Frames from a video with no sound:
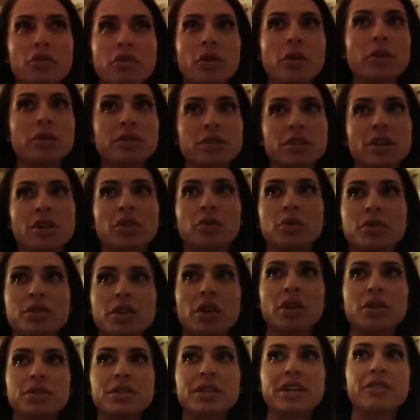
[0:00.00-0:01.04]
focused on the
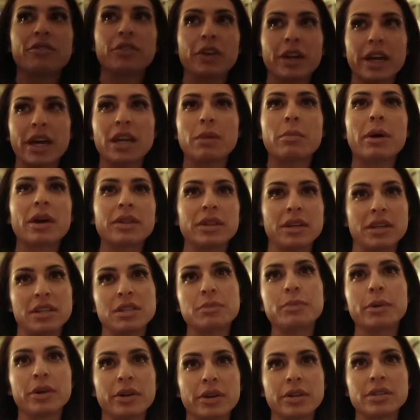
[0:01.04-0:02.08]
results, they forget about the
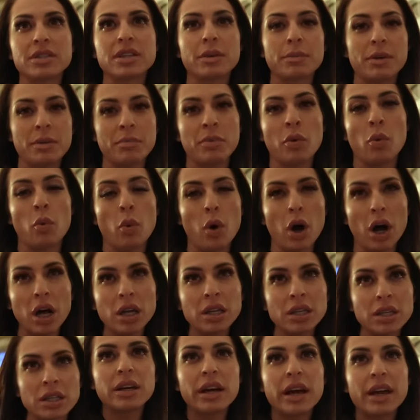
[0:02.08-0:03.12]
experience that people
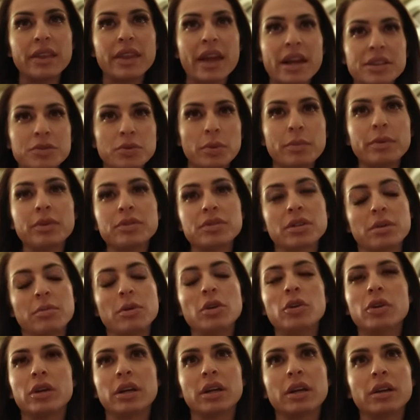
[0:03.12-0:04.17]
want. And that's what builds
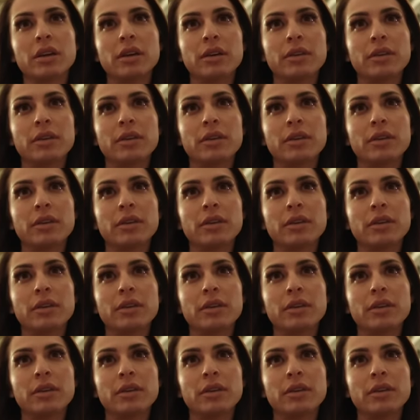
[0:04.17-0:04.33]
community.